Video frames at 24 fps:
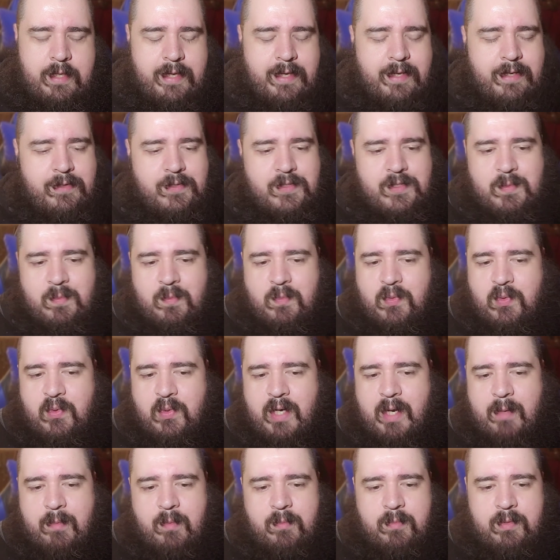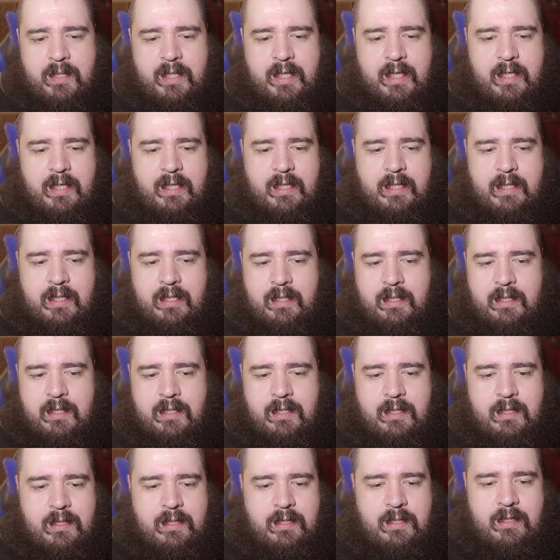There's probably
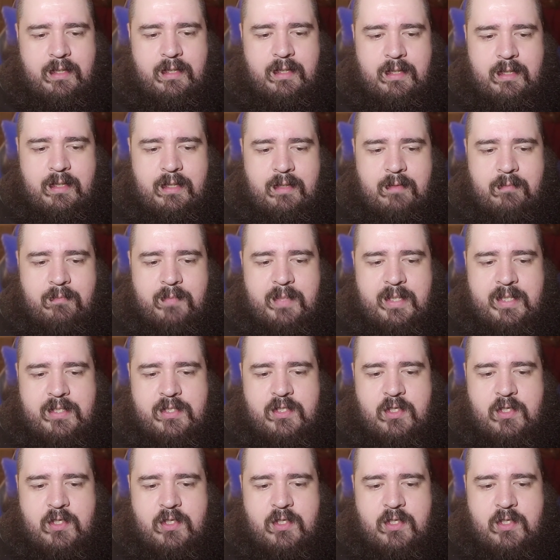been